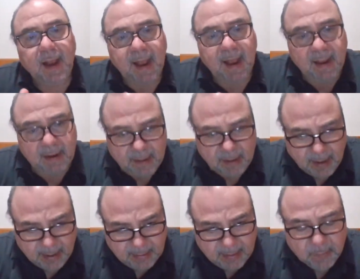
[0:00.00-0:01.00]
And
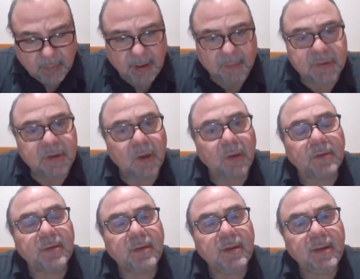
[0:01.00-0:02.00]
I did what I was
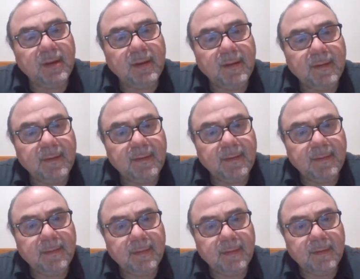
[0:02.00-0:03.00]
told,
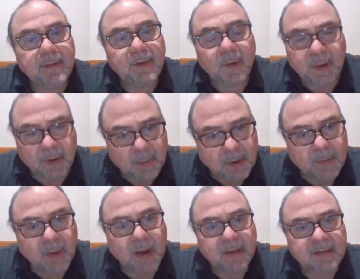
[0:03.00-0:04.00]
no matter what
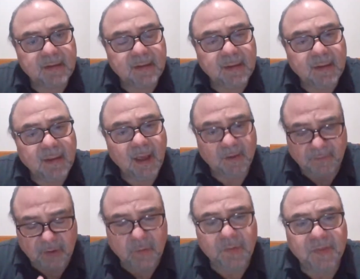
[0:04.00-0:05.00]
it was.
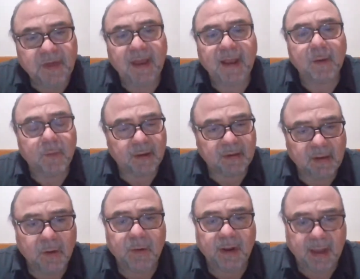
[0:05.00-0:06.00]
If you think I wanted
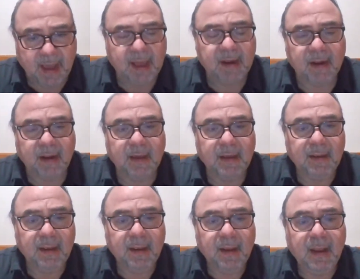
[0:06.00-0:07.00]
to go to Canada
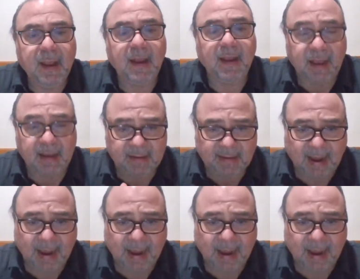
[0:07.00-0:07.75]
and get